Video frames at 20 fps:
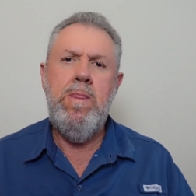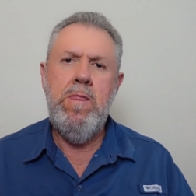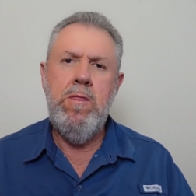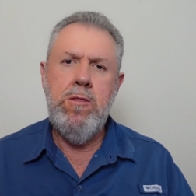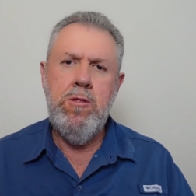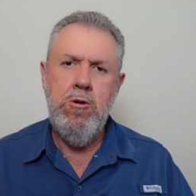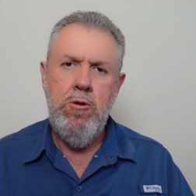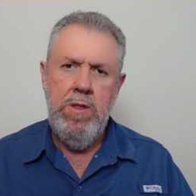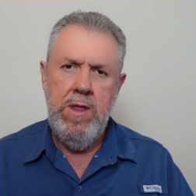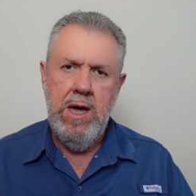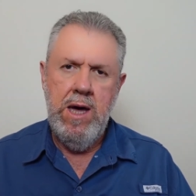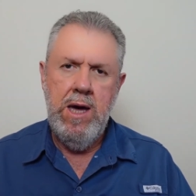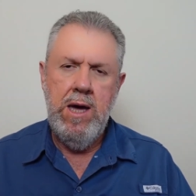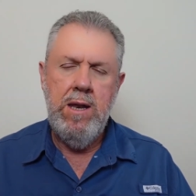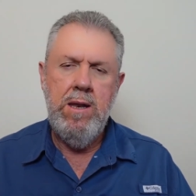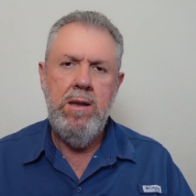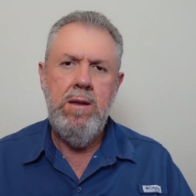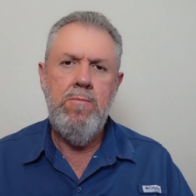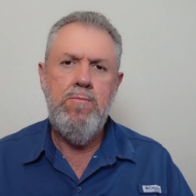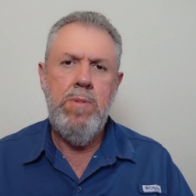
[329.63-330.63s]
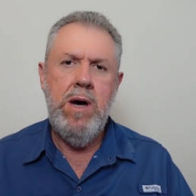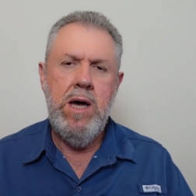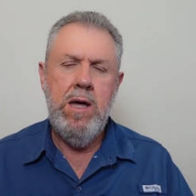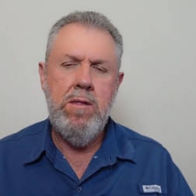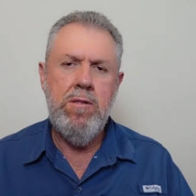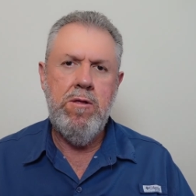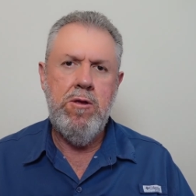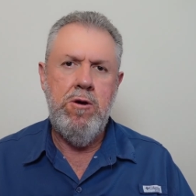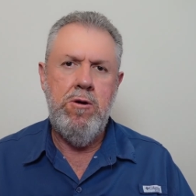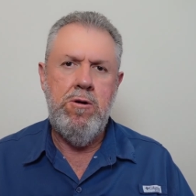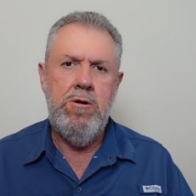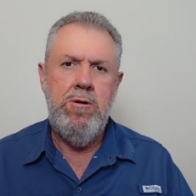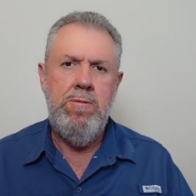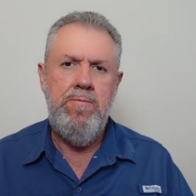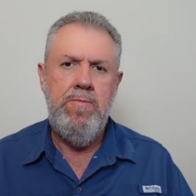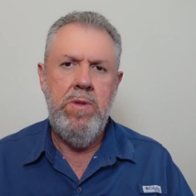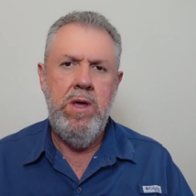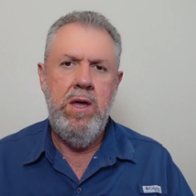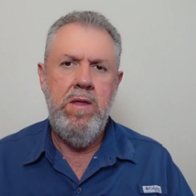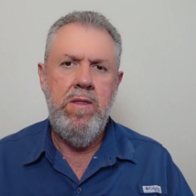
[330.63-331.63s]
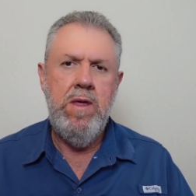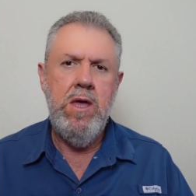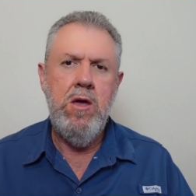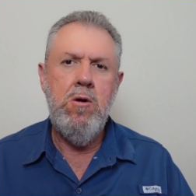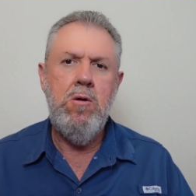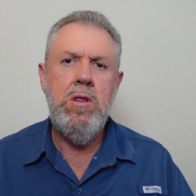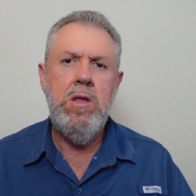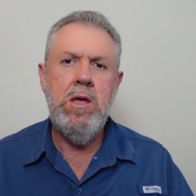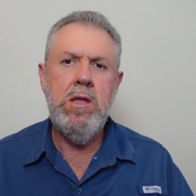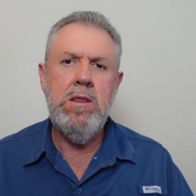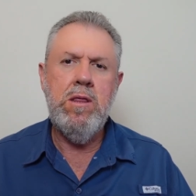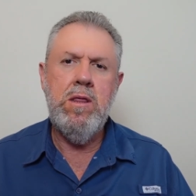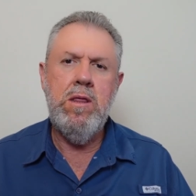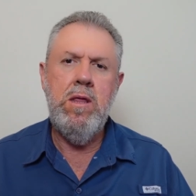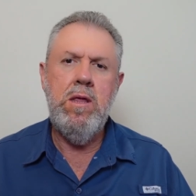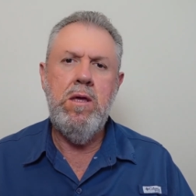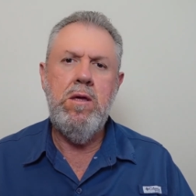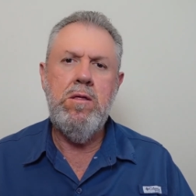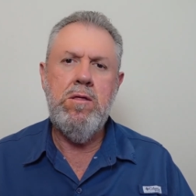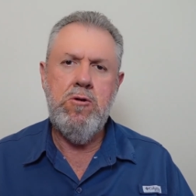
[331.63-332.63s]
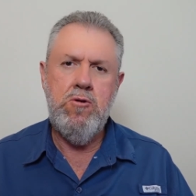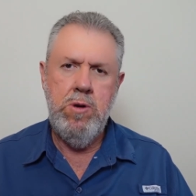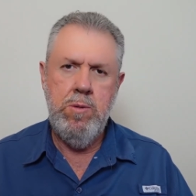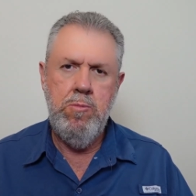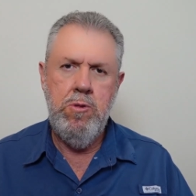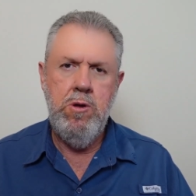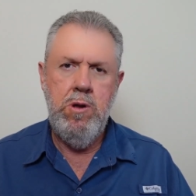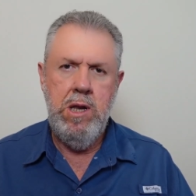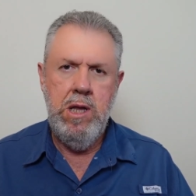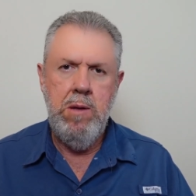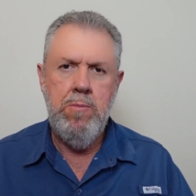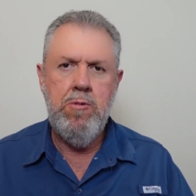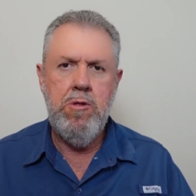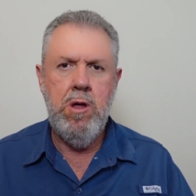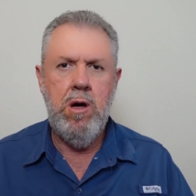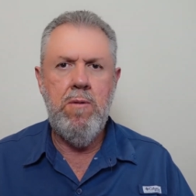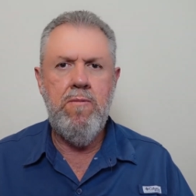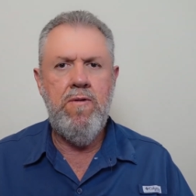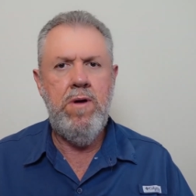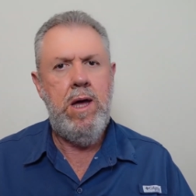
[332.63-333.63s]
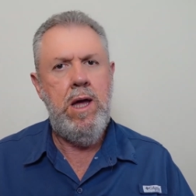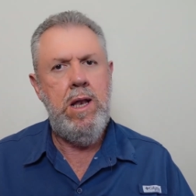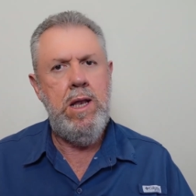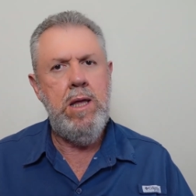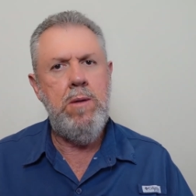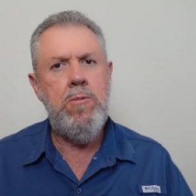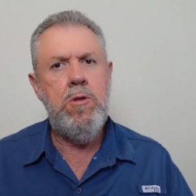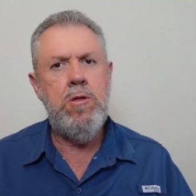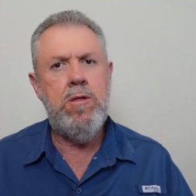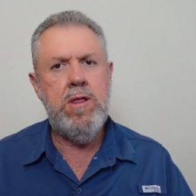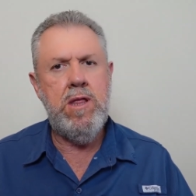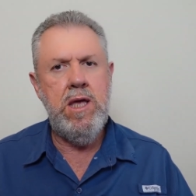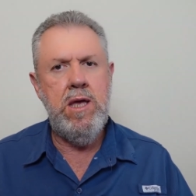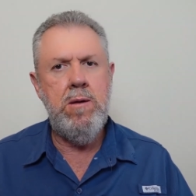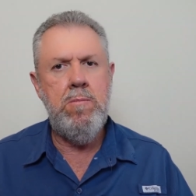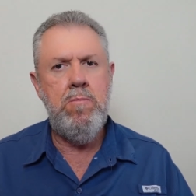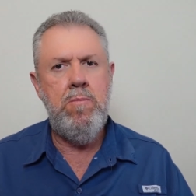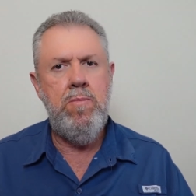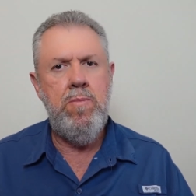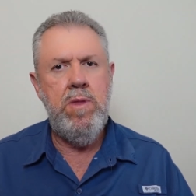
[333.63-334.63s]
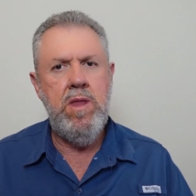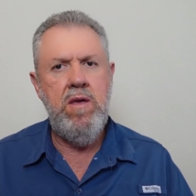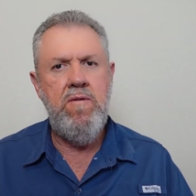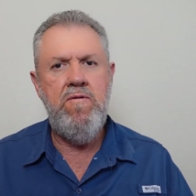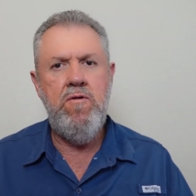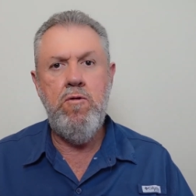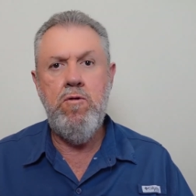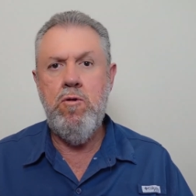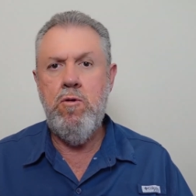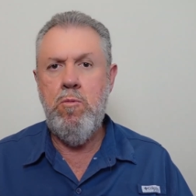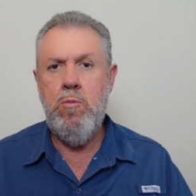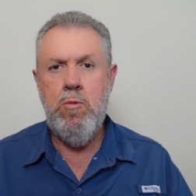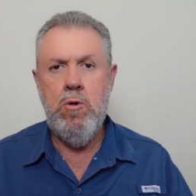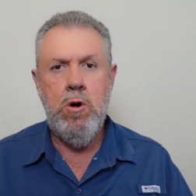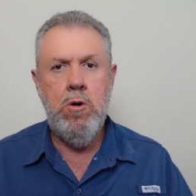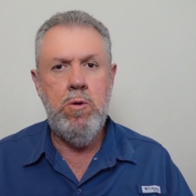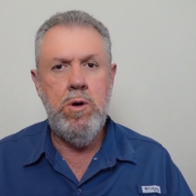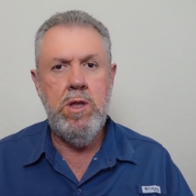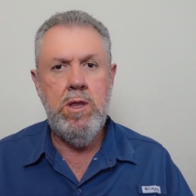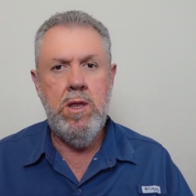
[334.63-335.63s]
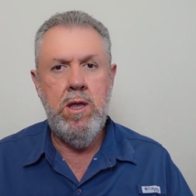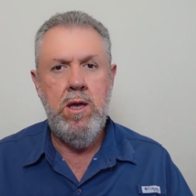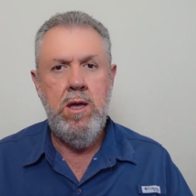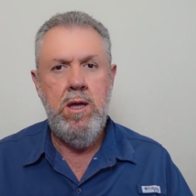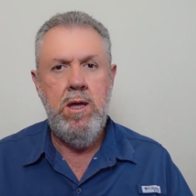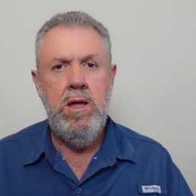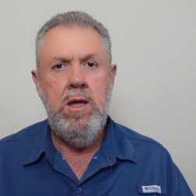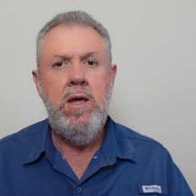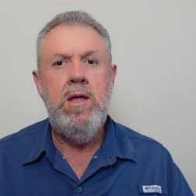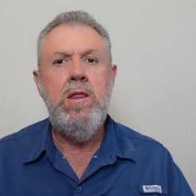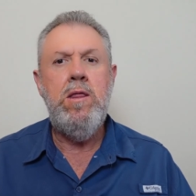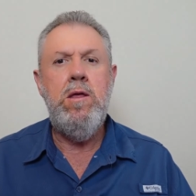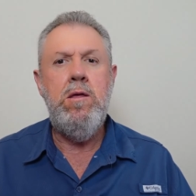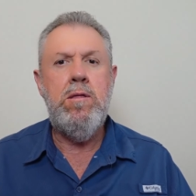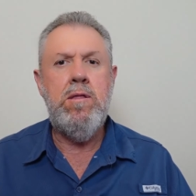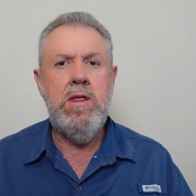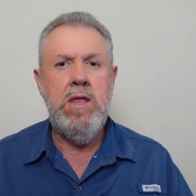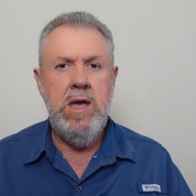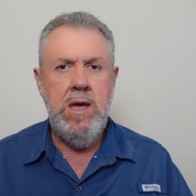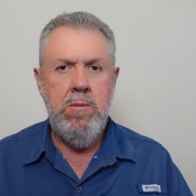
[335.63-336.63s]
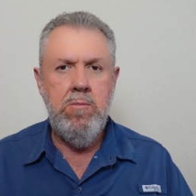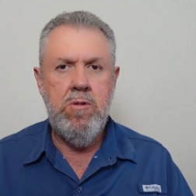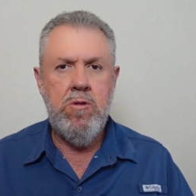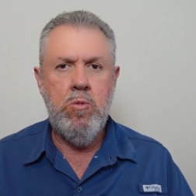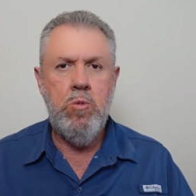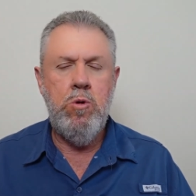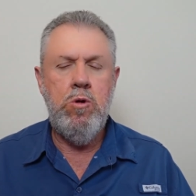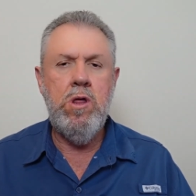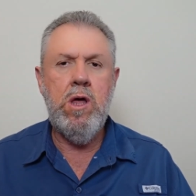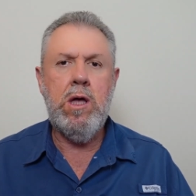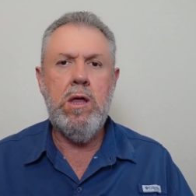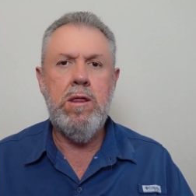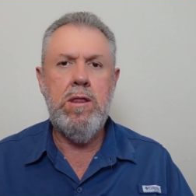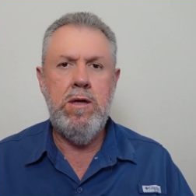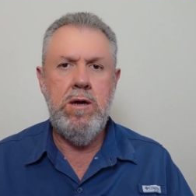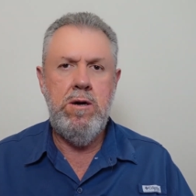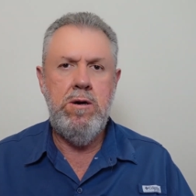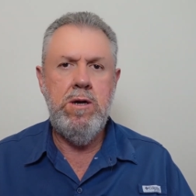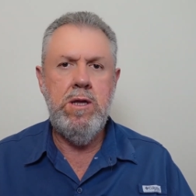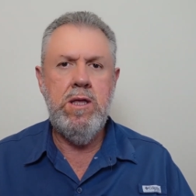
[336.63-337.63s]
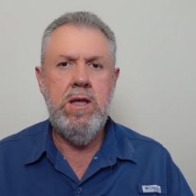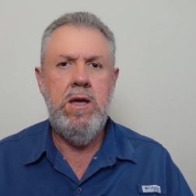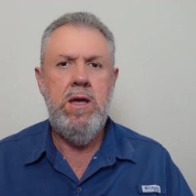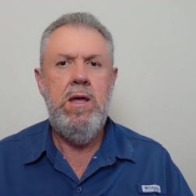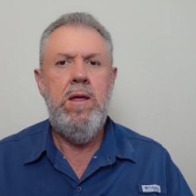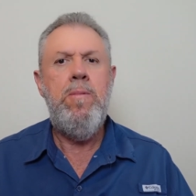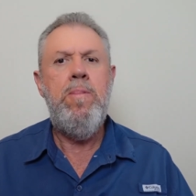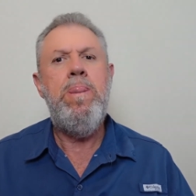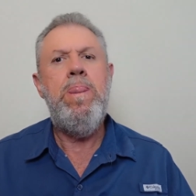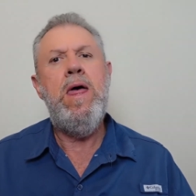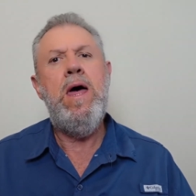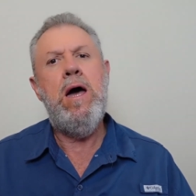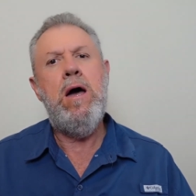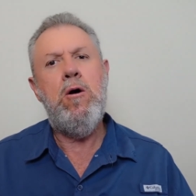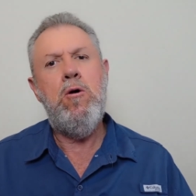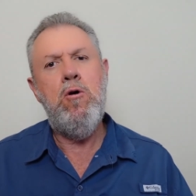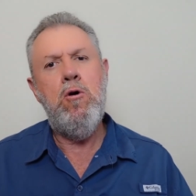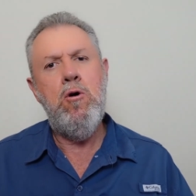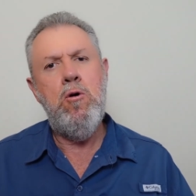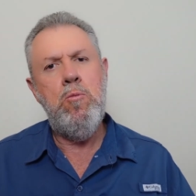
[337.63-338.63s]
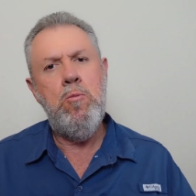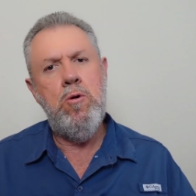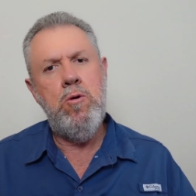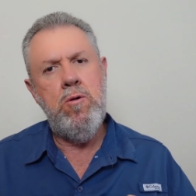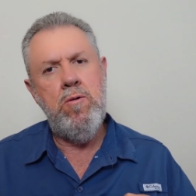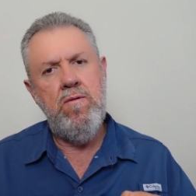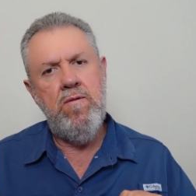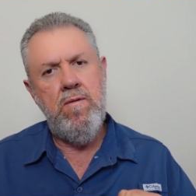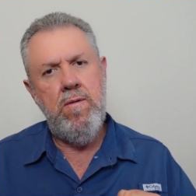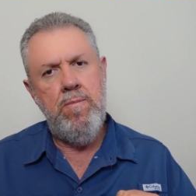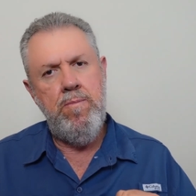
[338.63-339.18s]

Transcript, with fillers: Sudan pasture and they only strip the leaves off and leave the stem, if you don't mow it, the stems will exert a hormone,